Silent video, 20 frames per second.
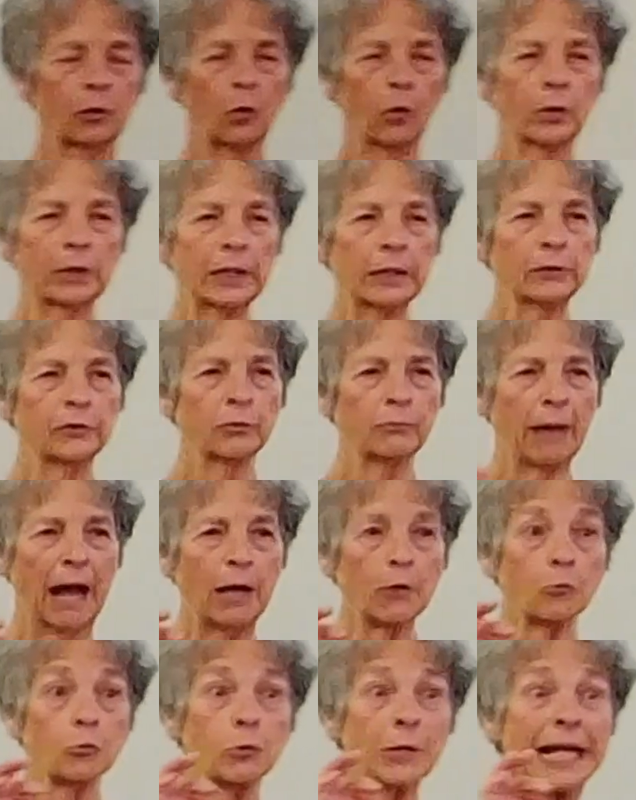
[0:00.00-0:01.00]
according to my
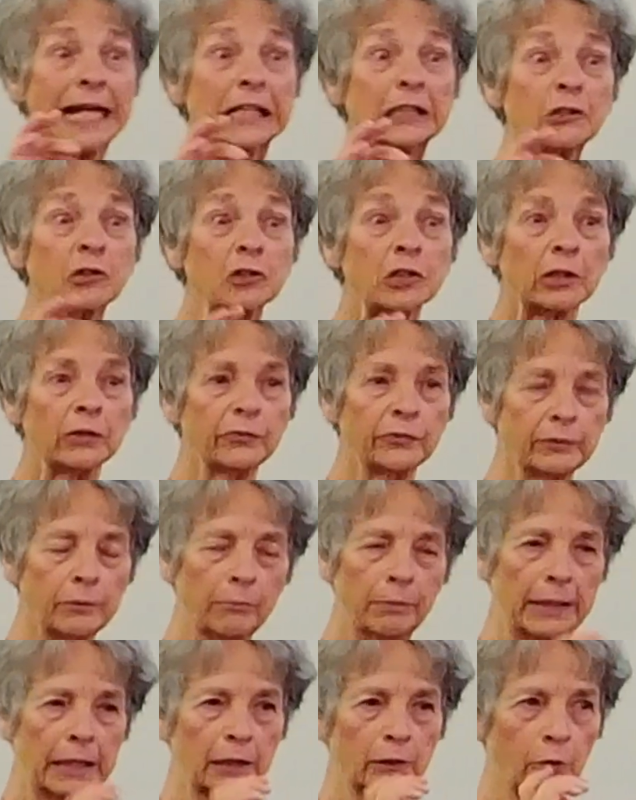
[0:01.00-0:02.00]
riches to
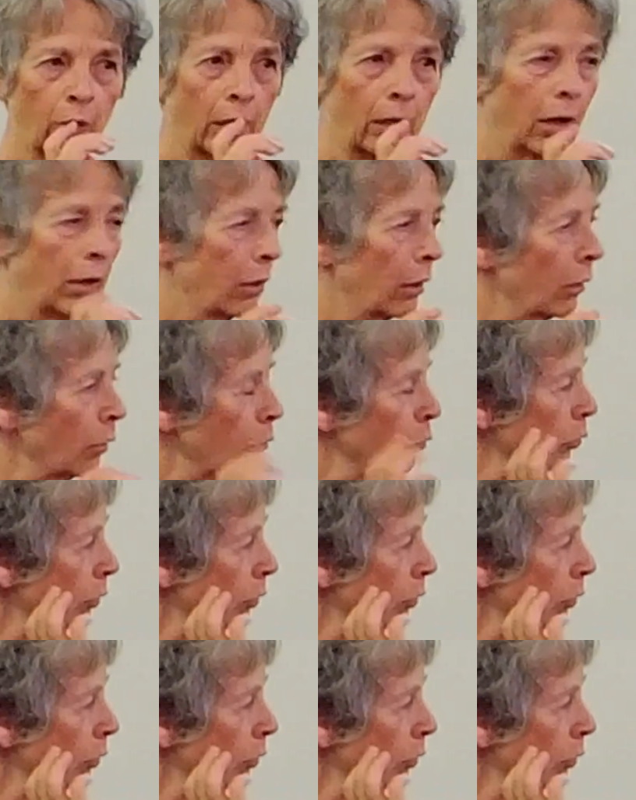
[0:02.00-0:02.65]
be in glory. Oh,